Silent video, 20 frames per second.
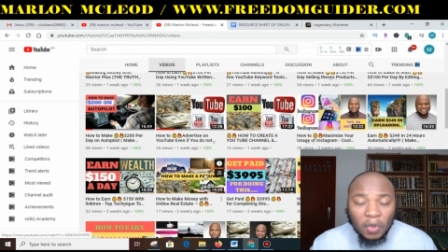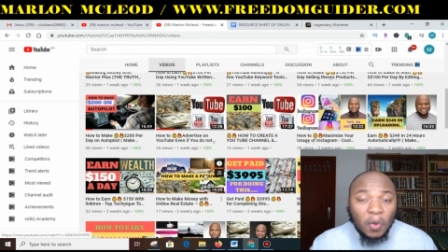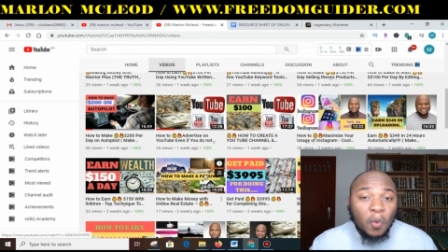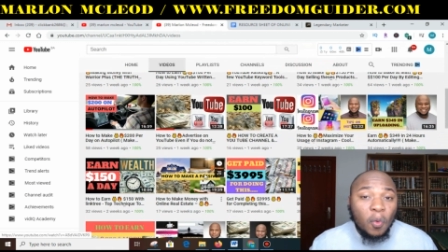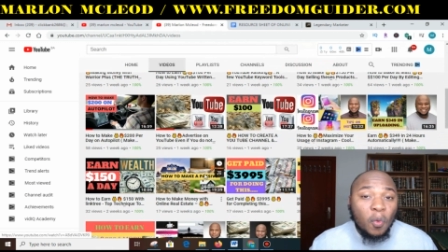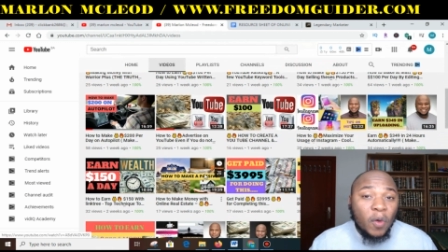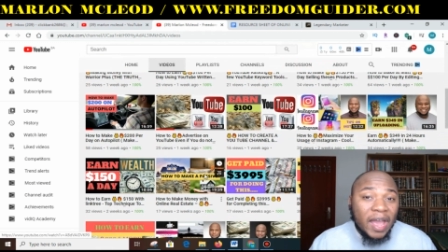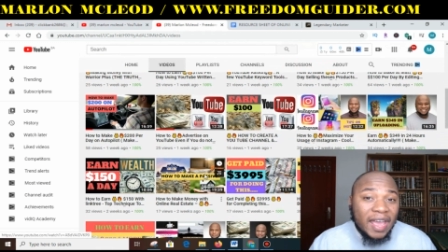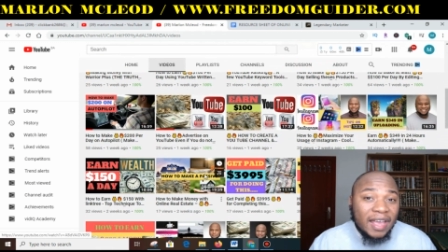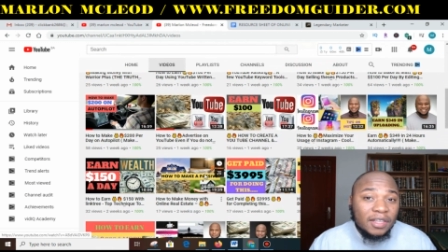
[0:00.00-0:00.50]

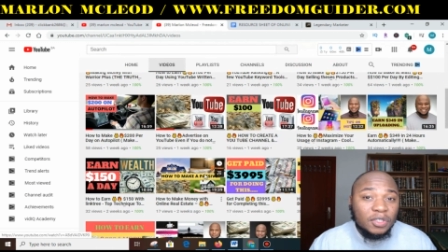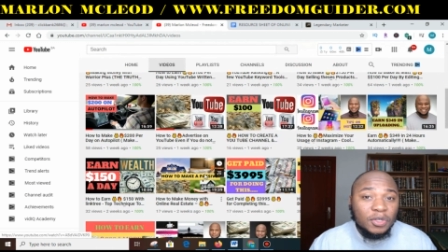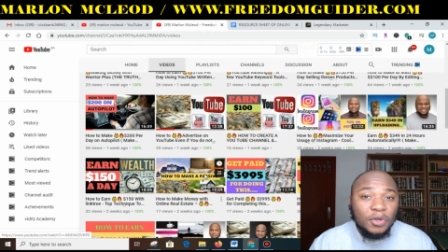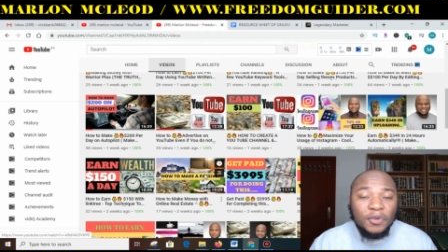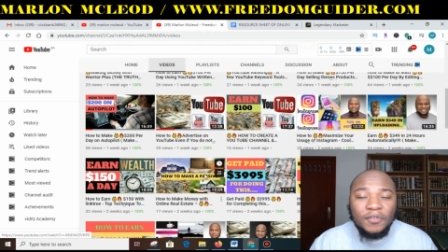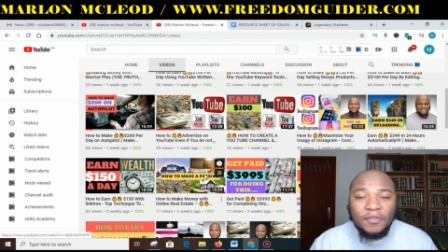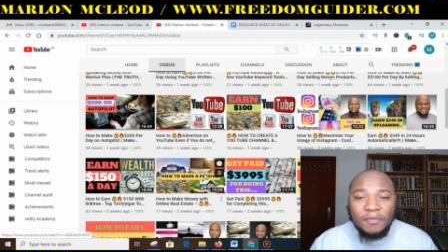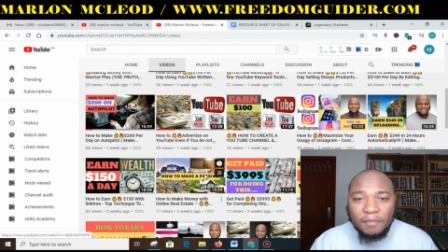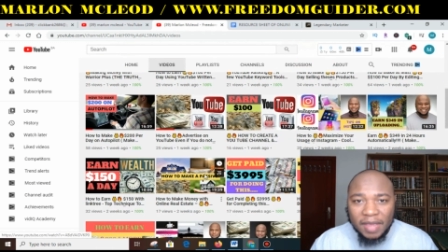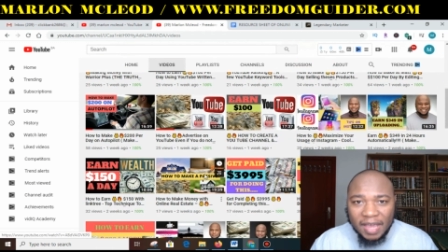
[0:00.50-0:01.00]
ways
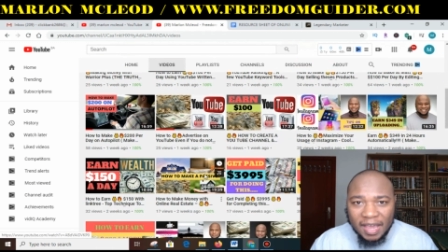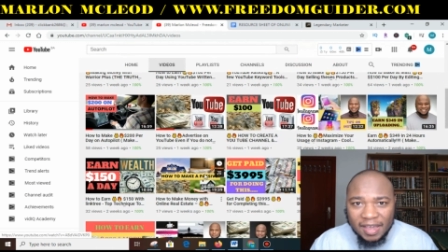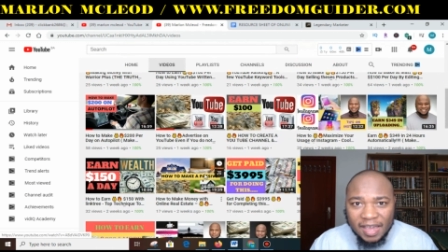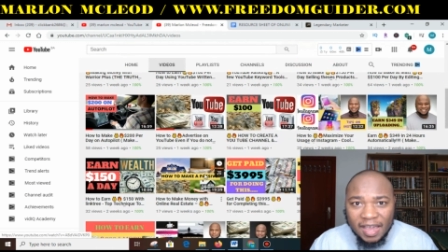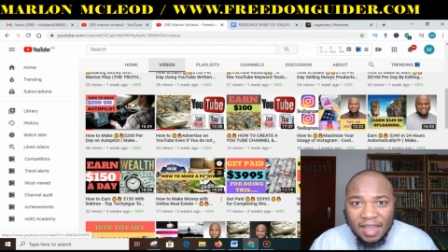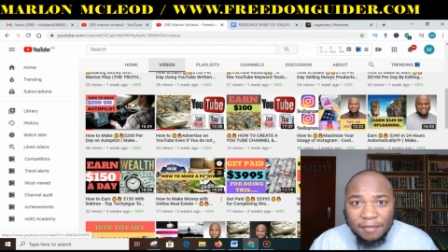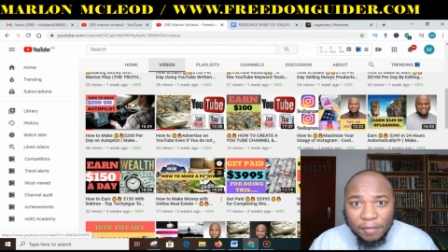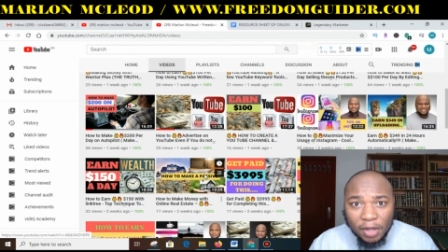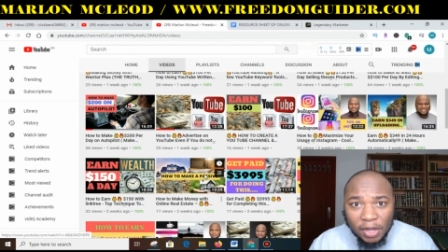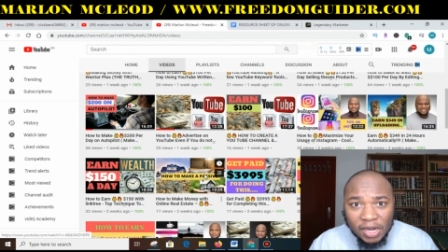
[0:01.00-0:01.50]
of
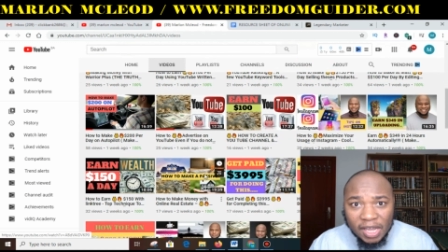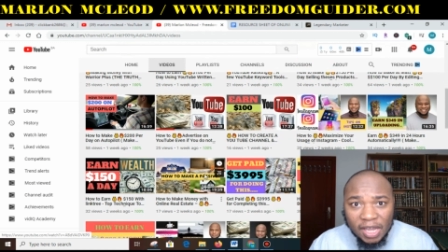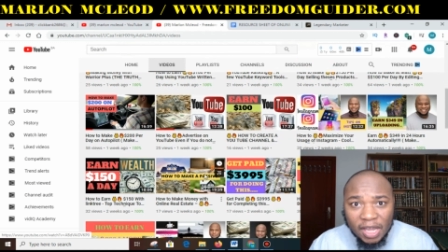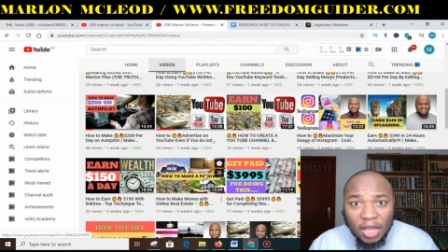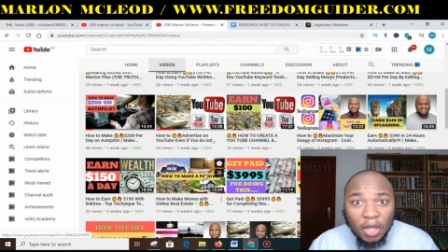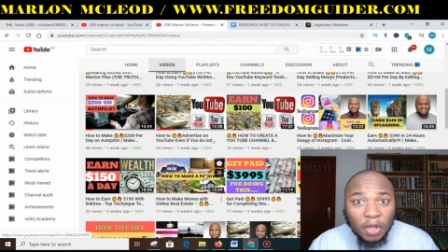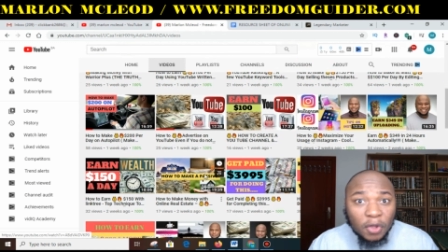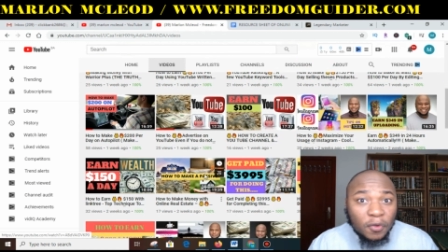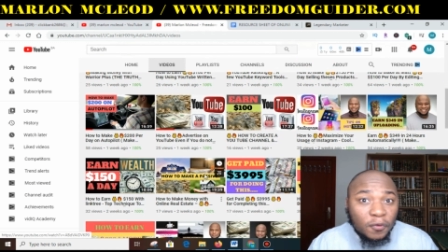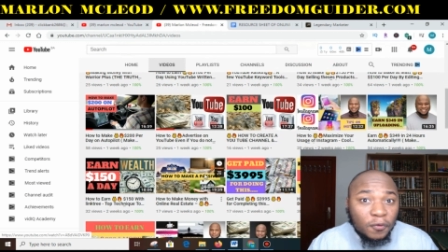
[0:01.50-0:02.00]
making money
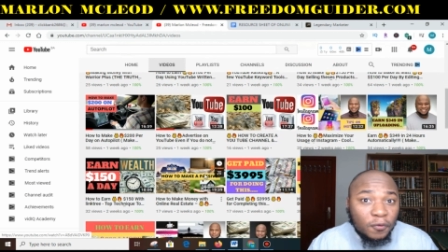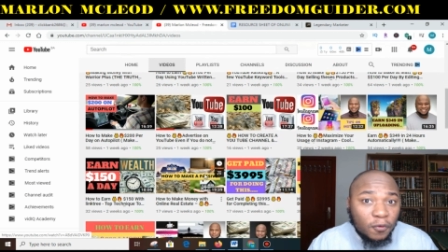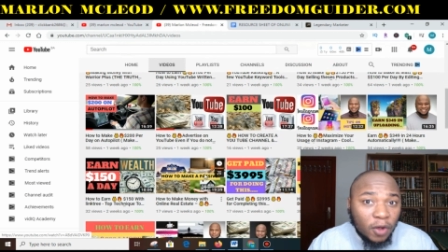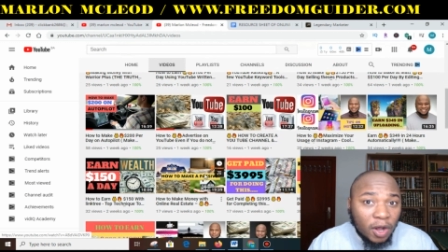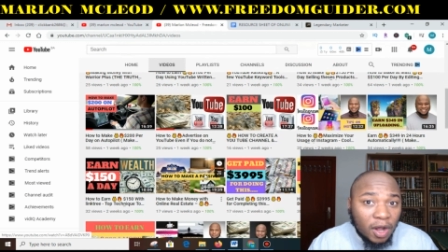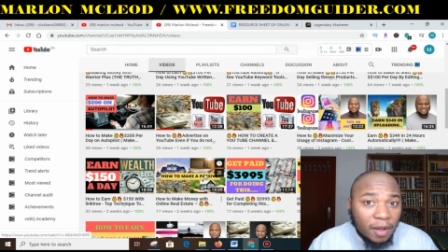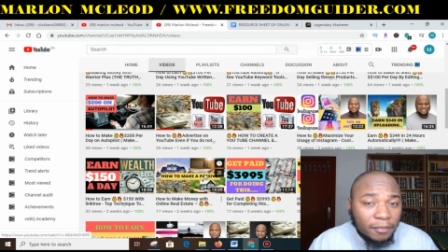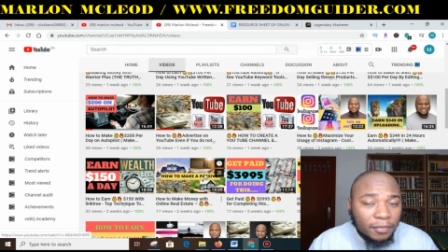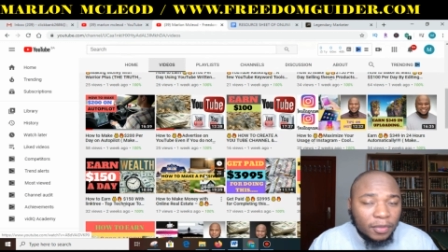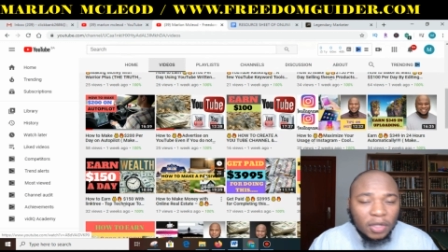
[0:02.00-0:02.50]

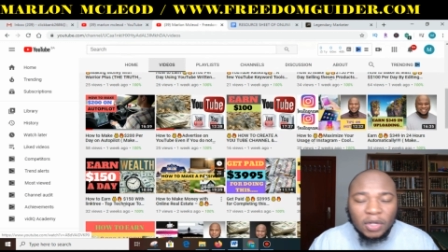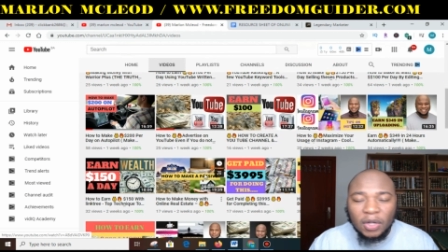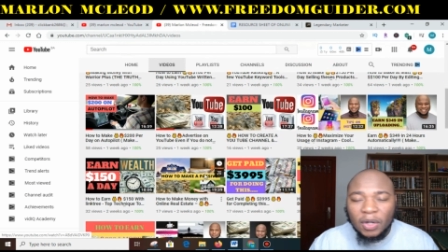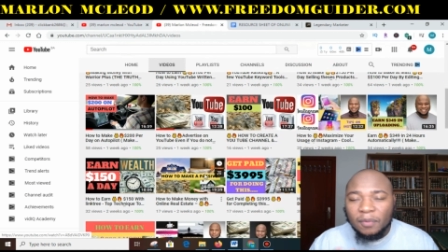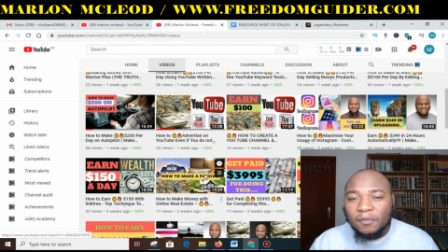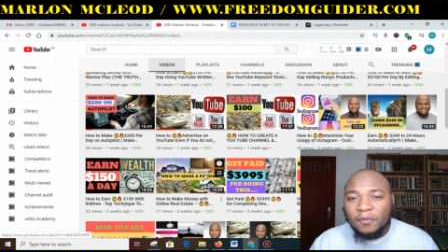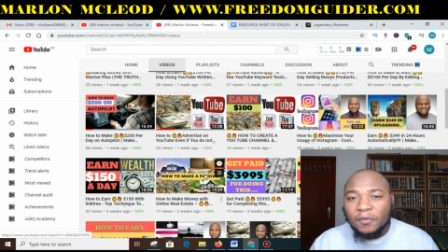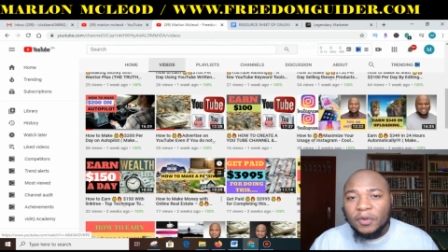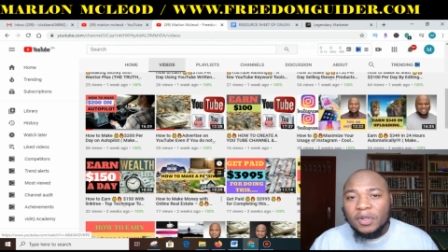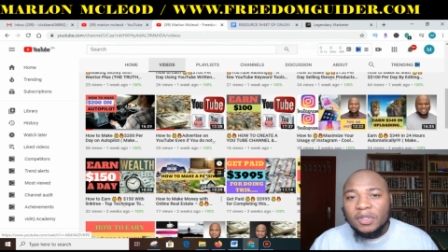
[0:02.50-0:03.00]
from the
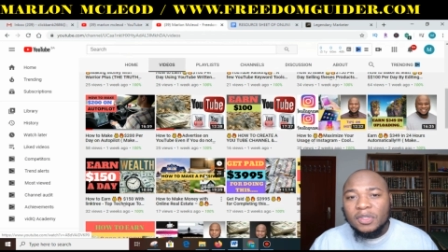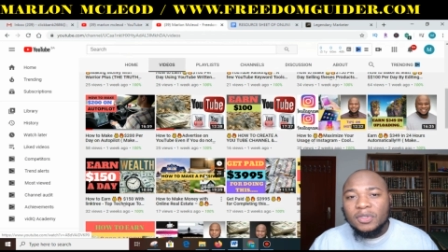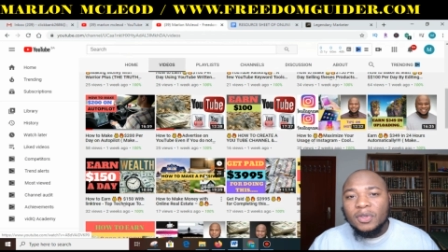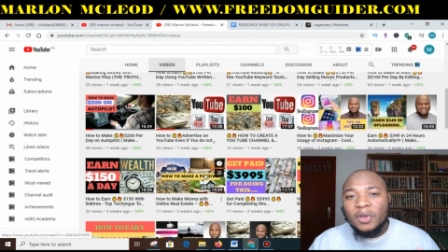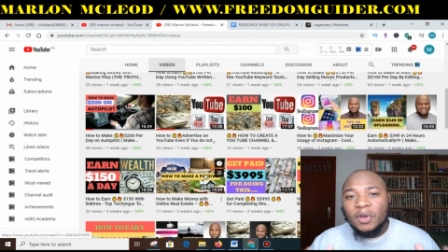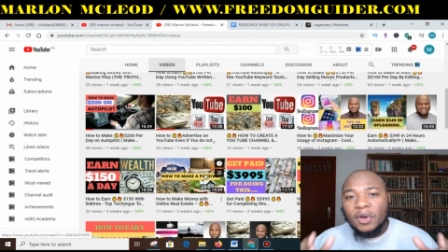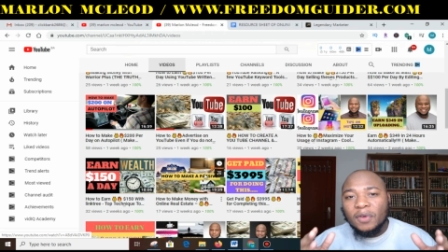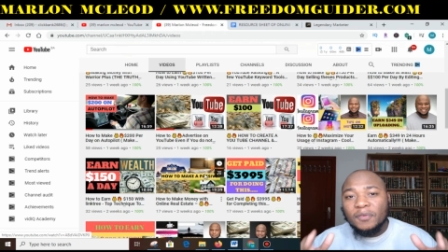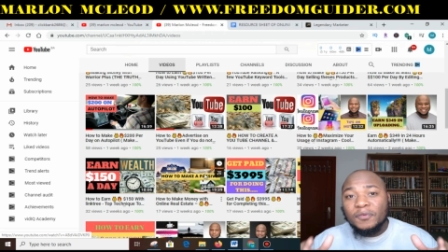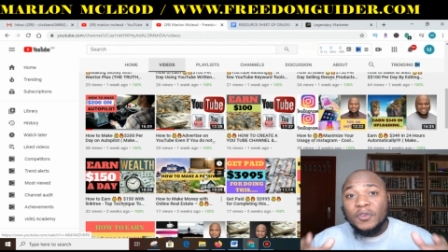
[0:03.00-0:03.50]
comfort
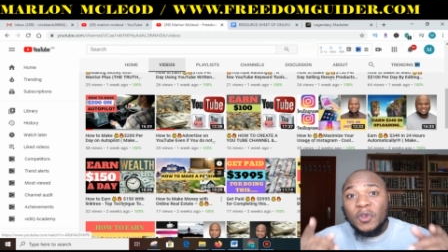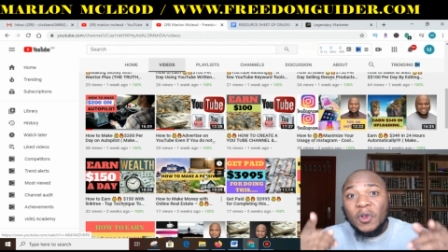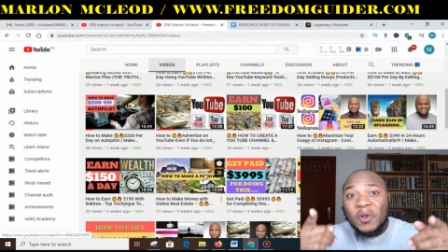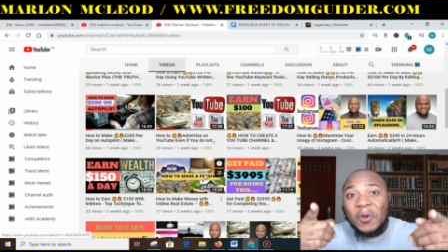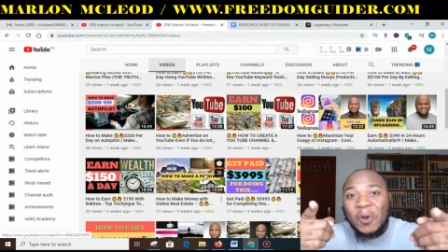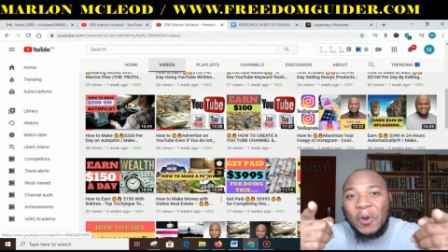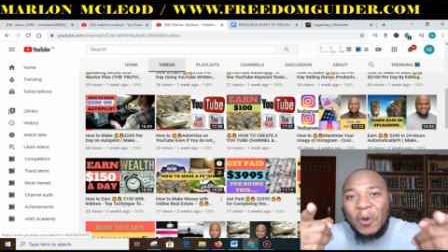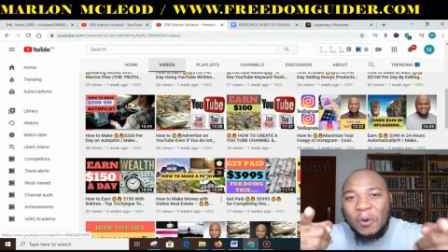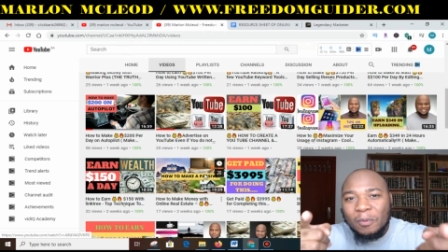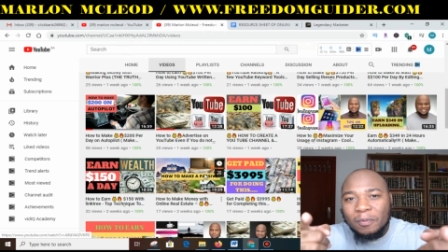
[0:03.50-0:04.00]
of your
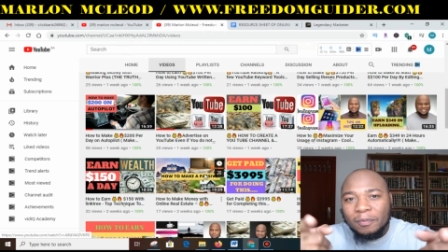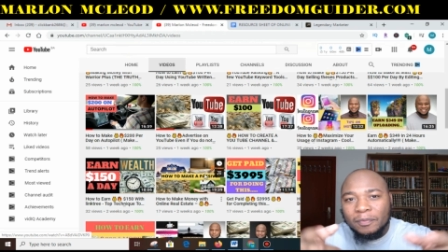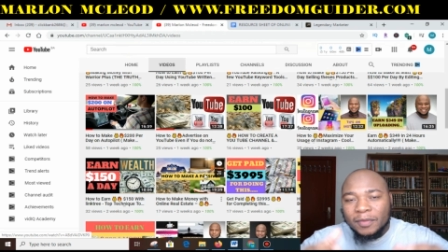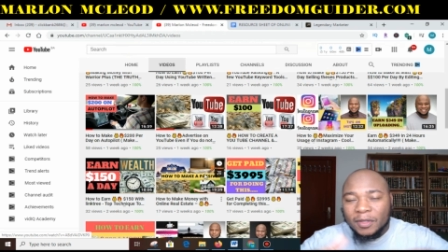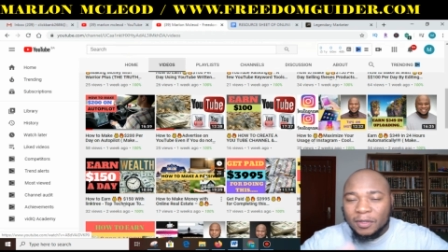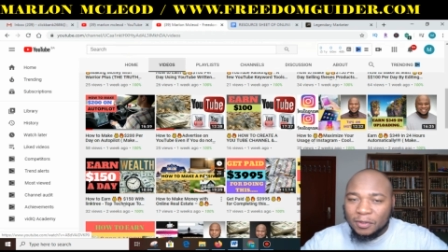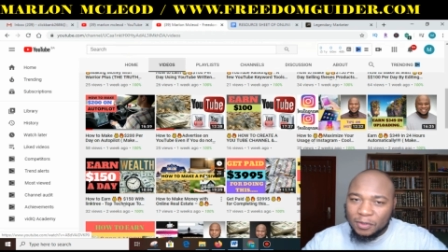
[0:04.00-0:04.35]
home.